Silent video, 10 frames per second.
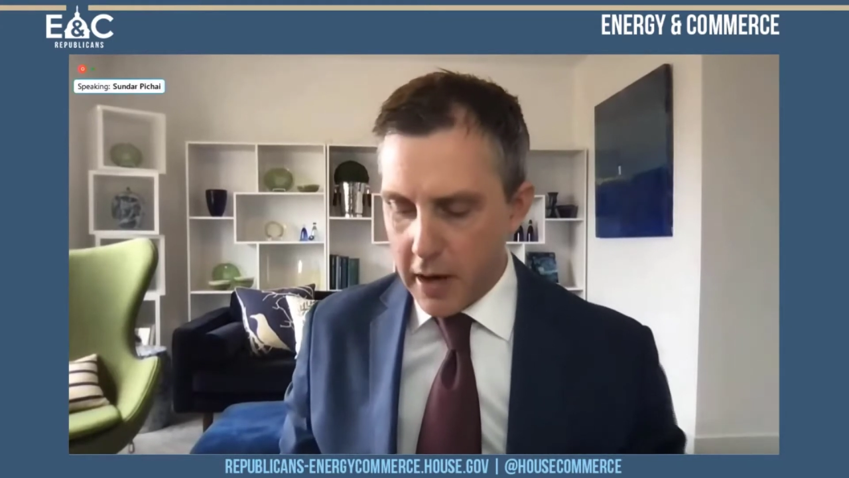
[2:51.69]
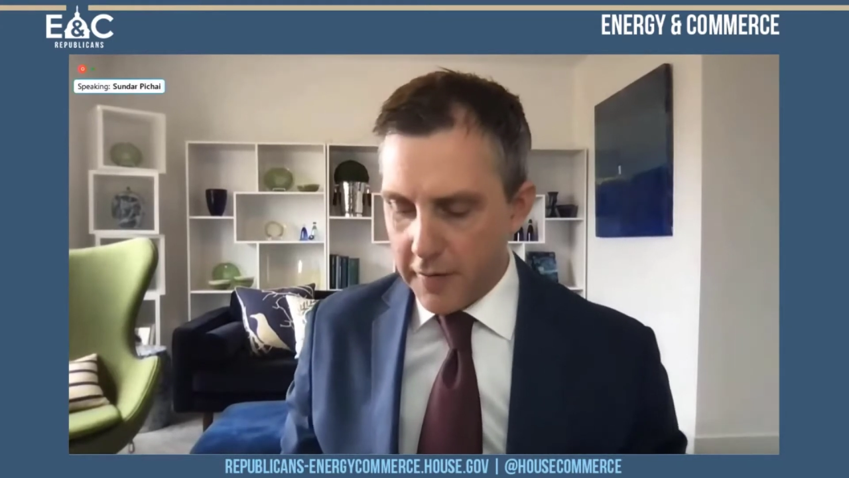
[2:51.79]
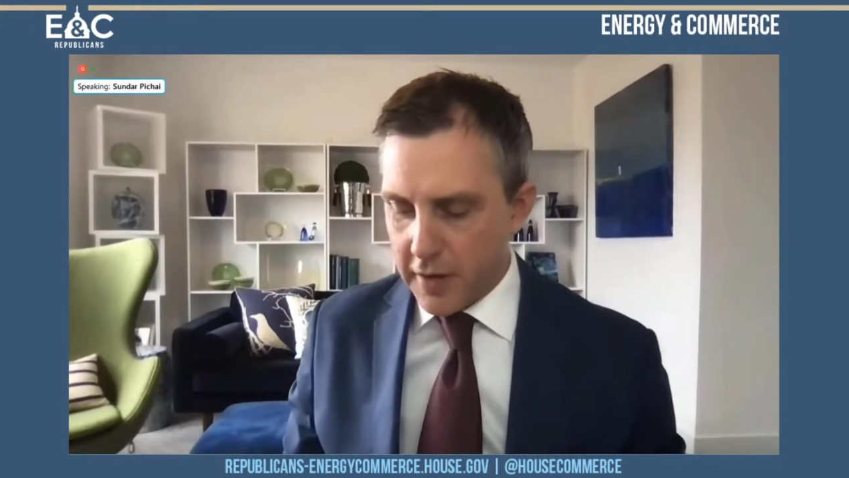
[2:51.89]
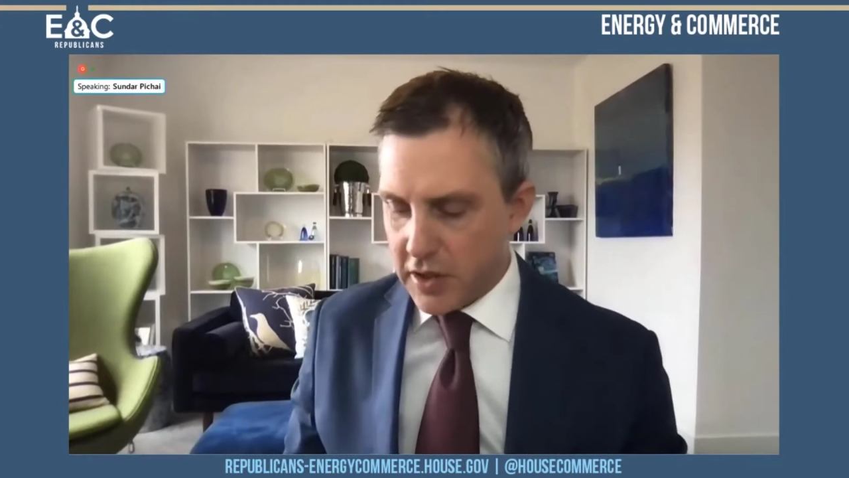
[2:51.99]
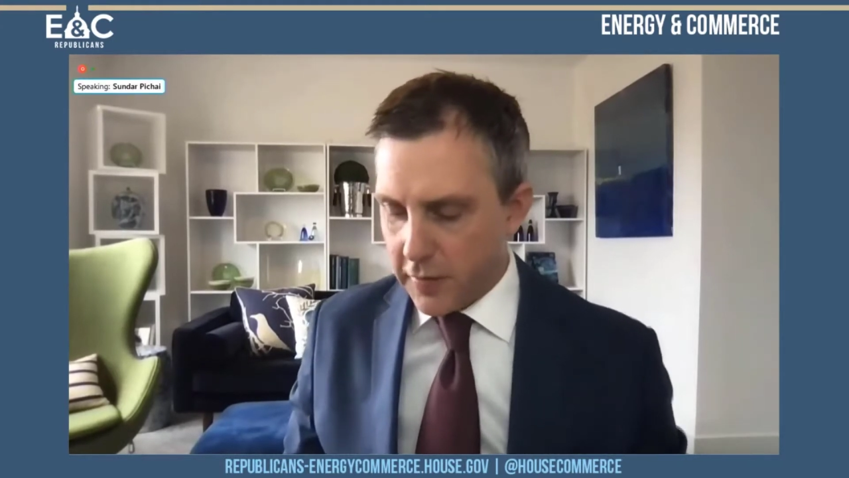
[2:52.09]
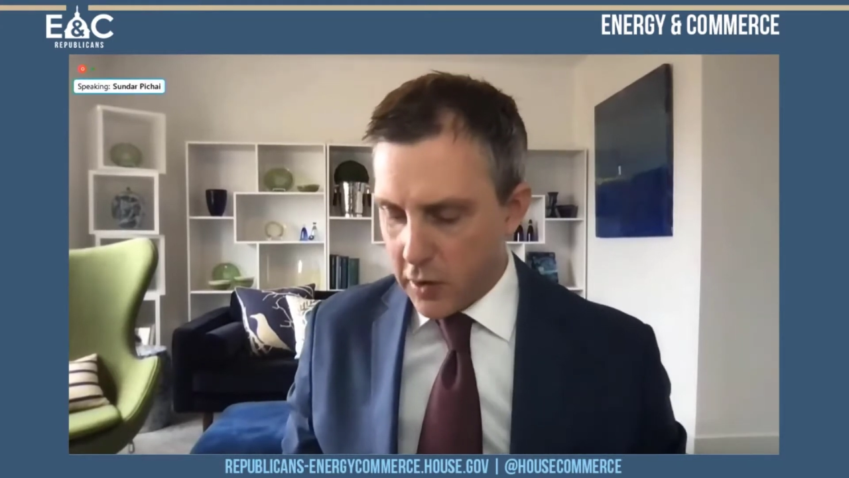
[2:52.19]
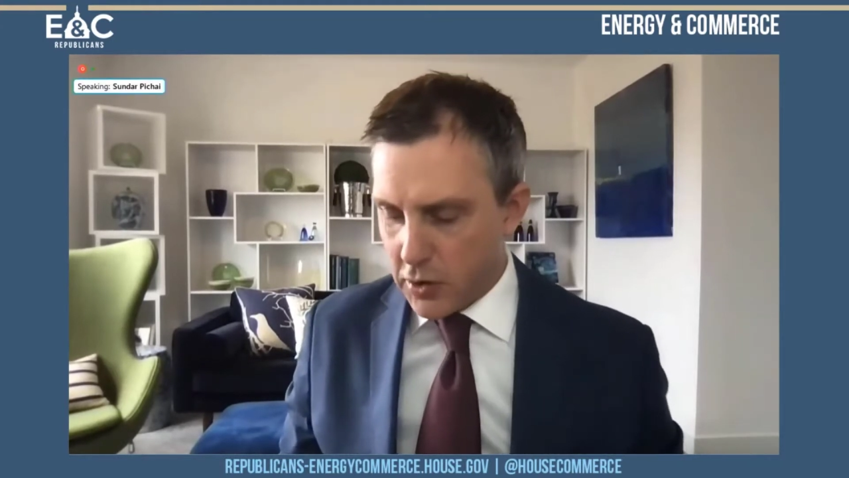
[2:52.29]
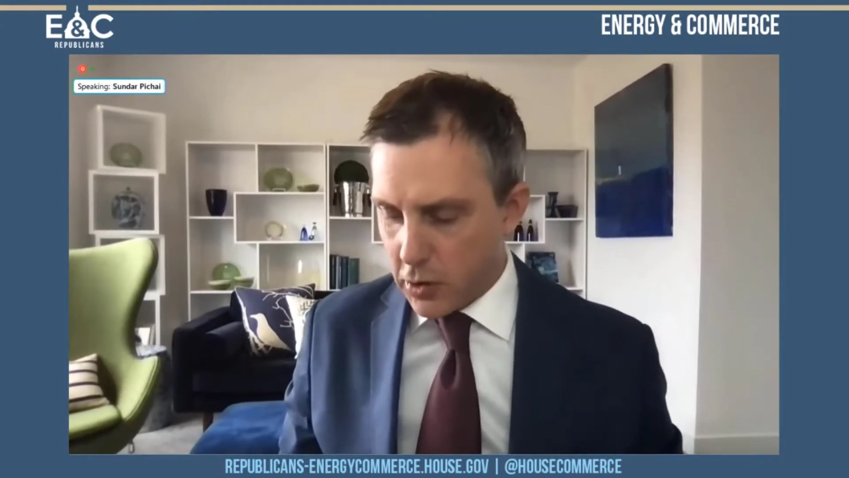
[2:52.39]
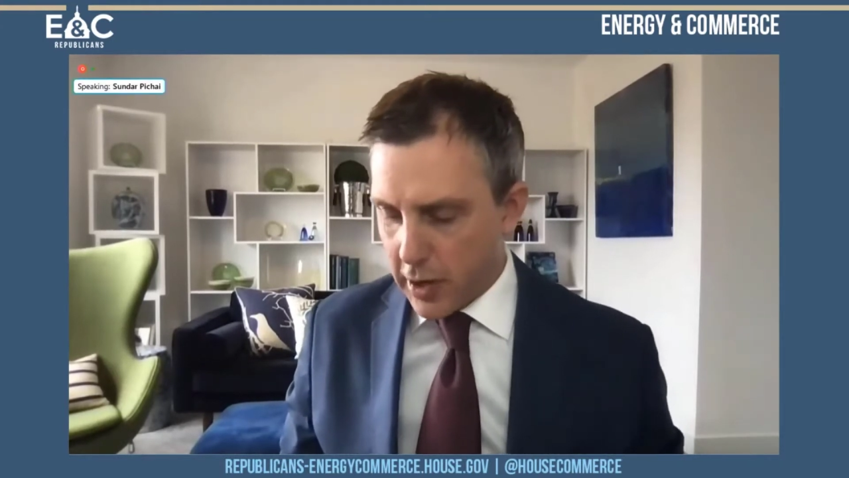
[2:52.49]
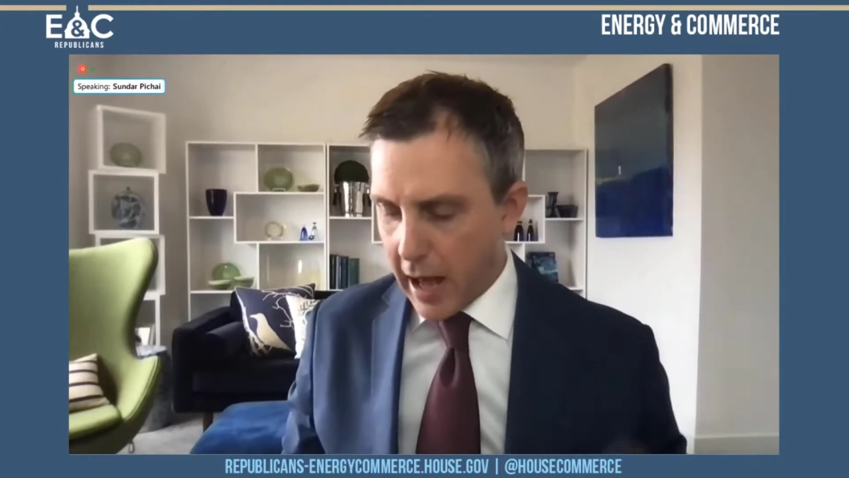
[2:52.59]
benefits of
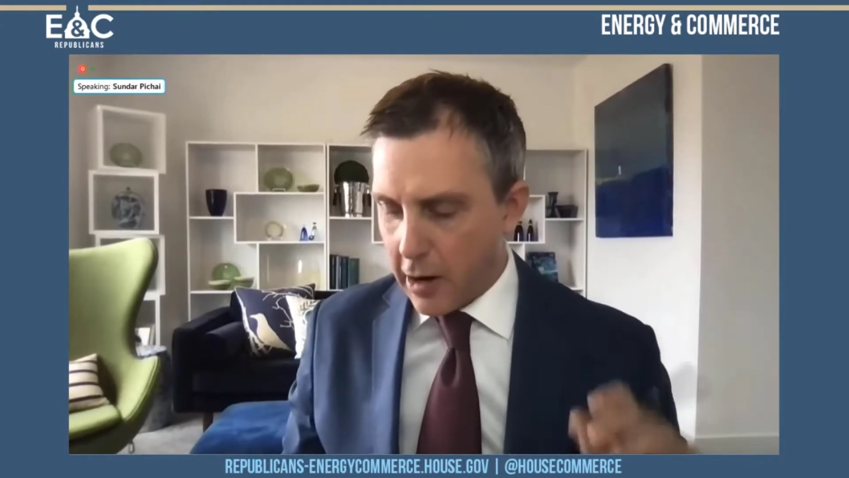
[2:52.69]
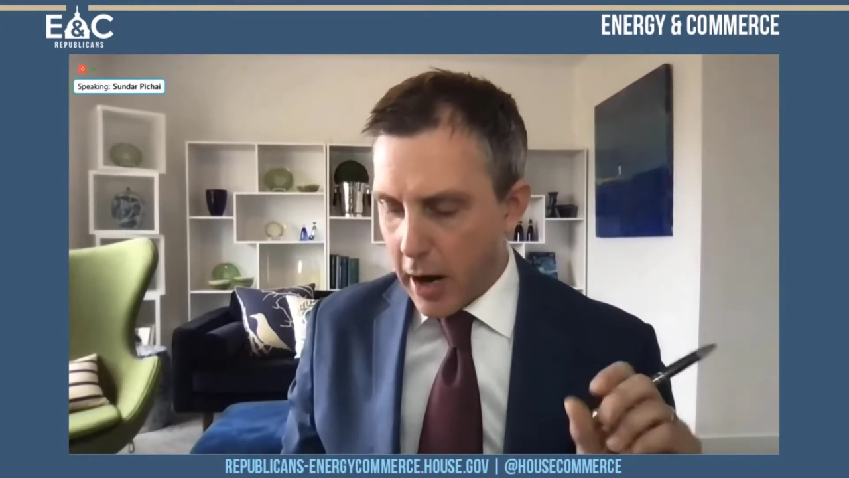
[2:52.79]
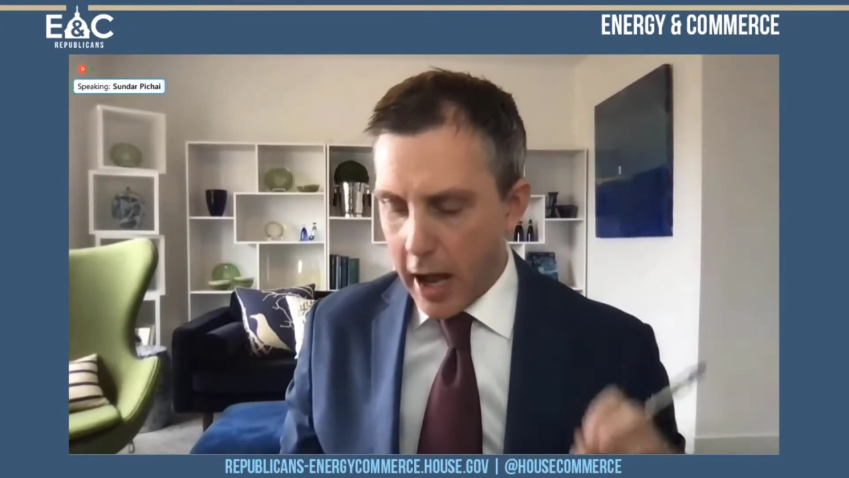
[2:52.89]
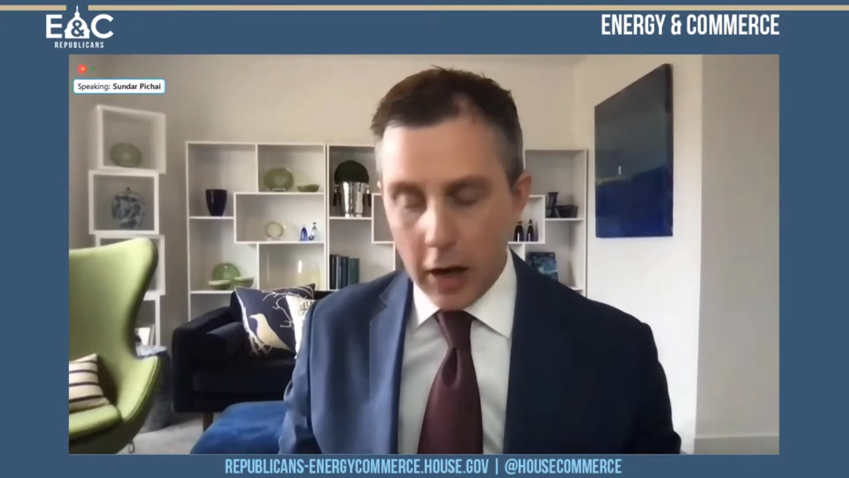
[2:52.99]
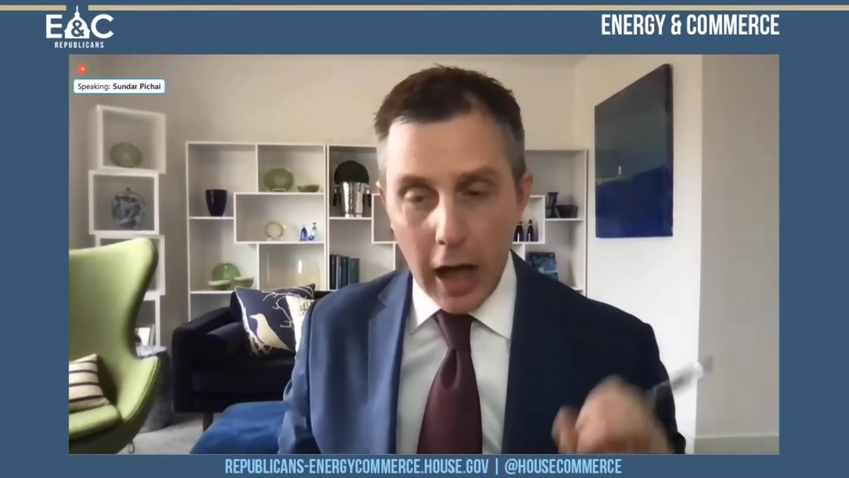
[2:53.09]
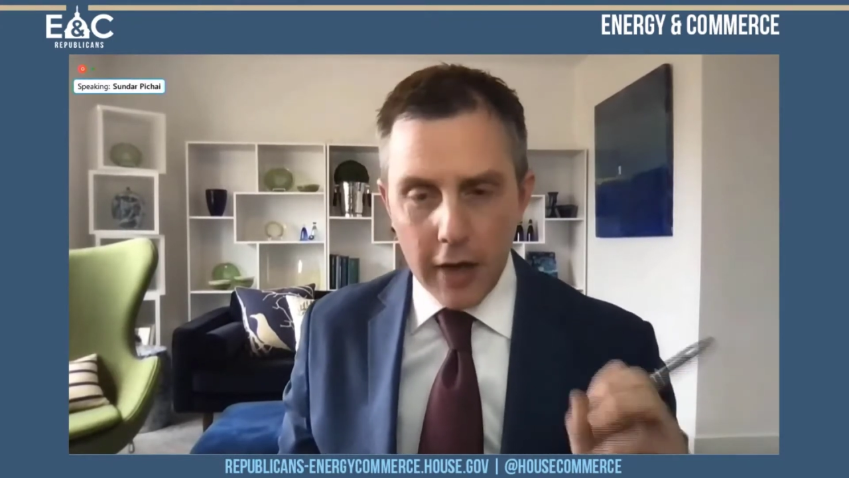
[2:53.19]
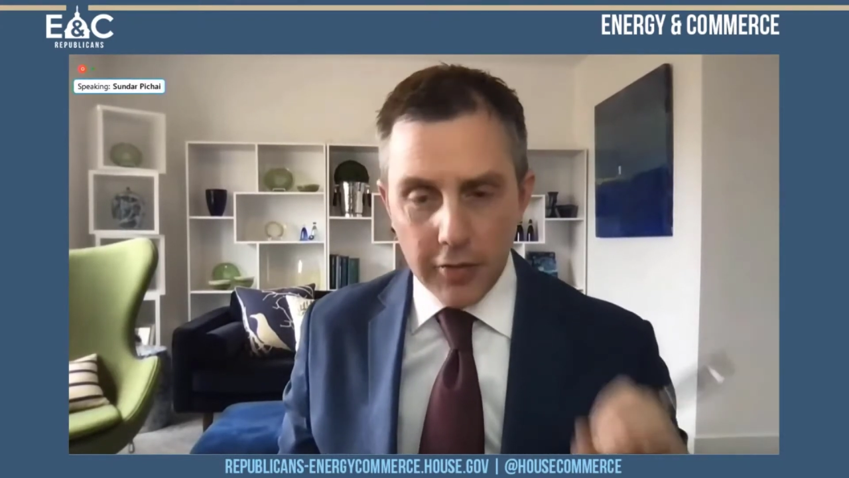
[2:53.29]
user data